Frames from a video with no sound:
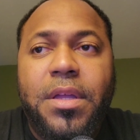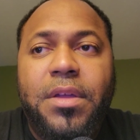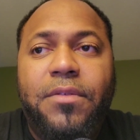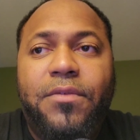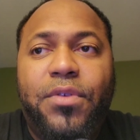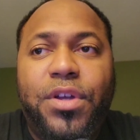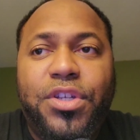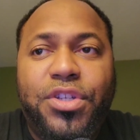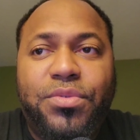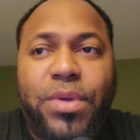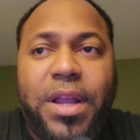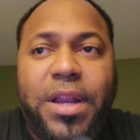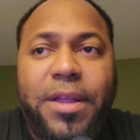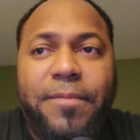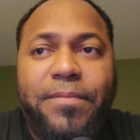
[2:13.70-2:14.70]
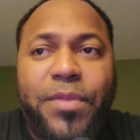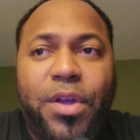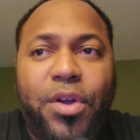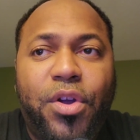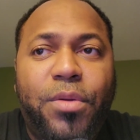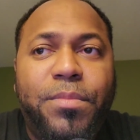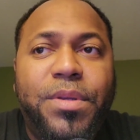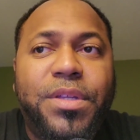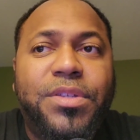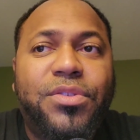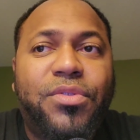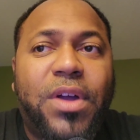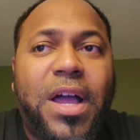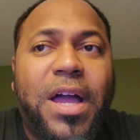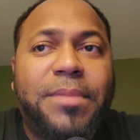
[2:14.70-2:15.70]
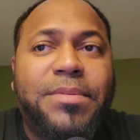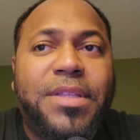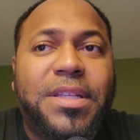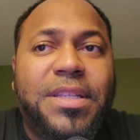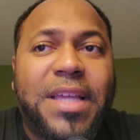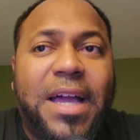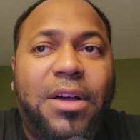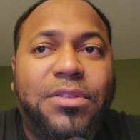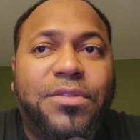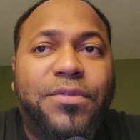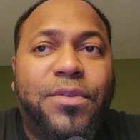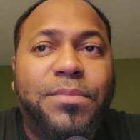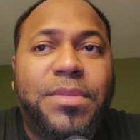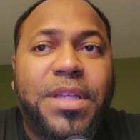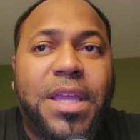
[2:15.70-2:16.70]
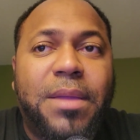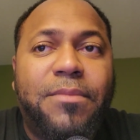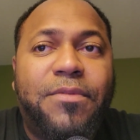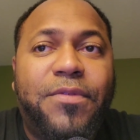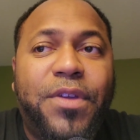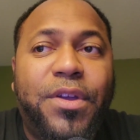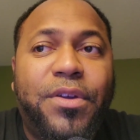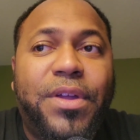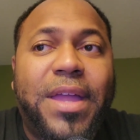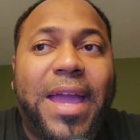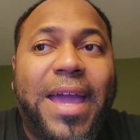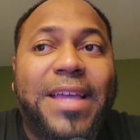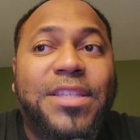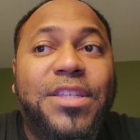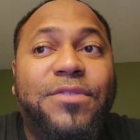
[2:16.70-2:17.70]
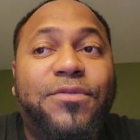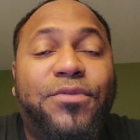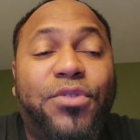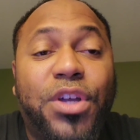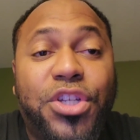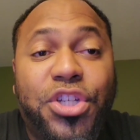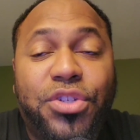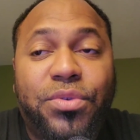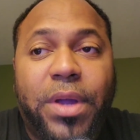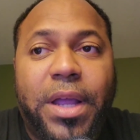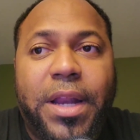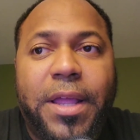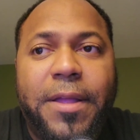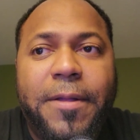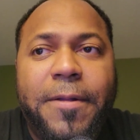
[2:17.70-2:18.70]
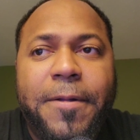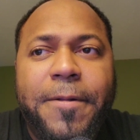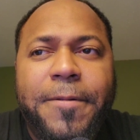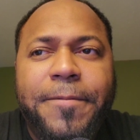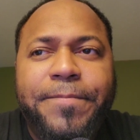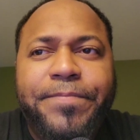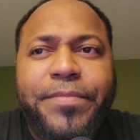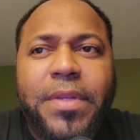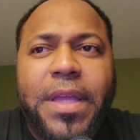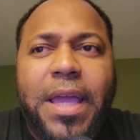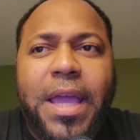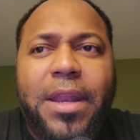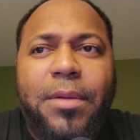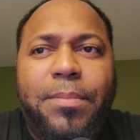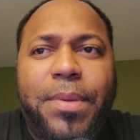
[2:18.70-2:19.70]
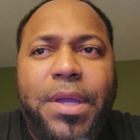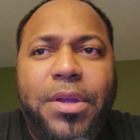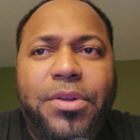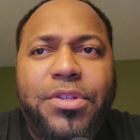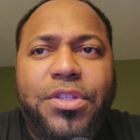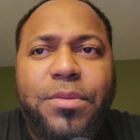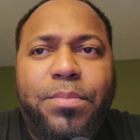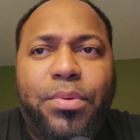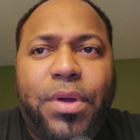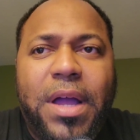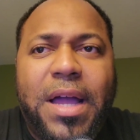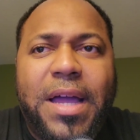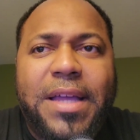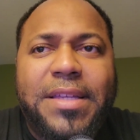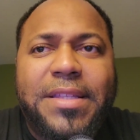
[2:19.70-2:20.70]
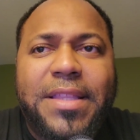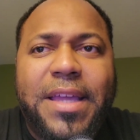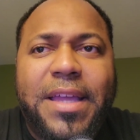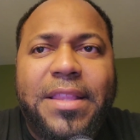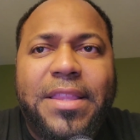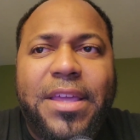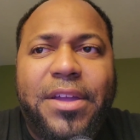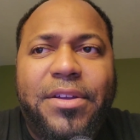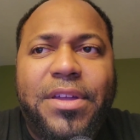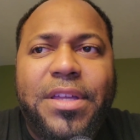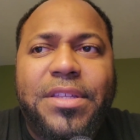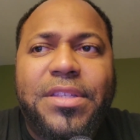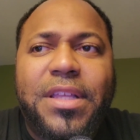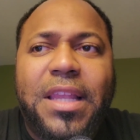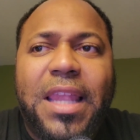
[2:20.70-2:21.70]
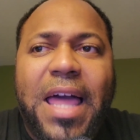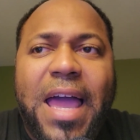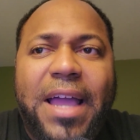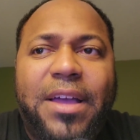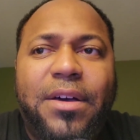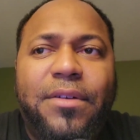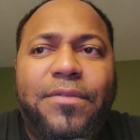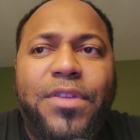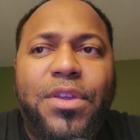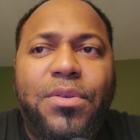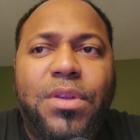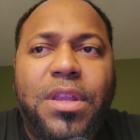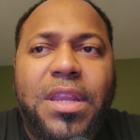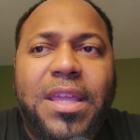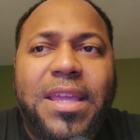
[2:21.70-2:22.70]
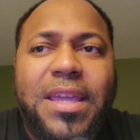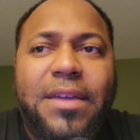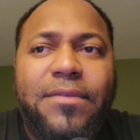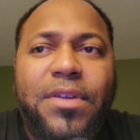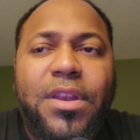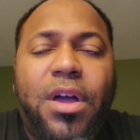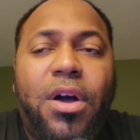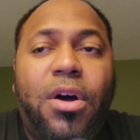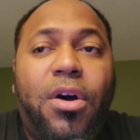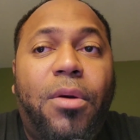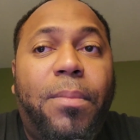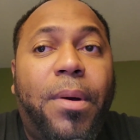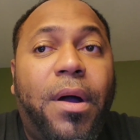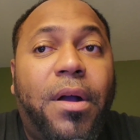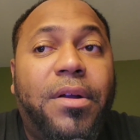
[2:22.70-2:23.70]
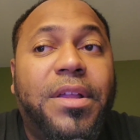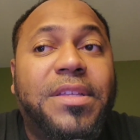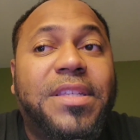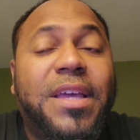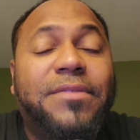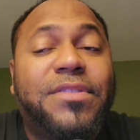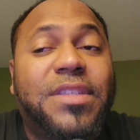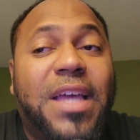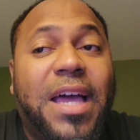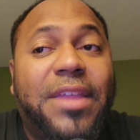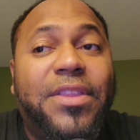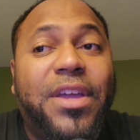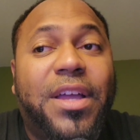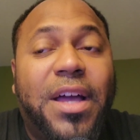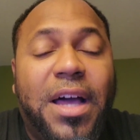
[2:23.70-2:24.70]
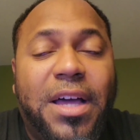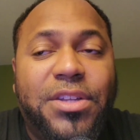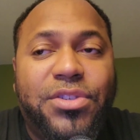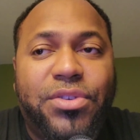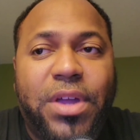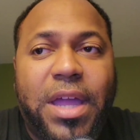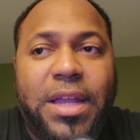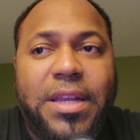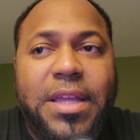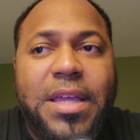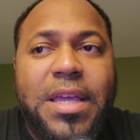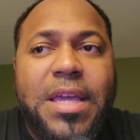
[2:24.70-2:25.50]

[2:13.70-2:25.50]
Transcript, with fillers: Frustrating. Herm describes the doubts from Team Fury as frustrating and appears surprised that there is a lack of unity given all parties have signed the contract.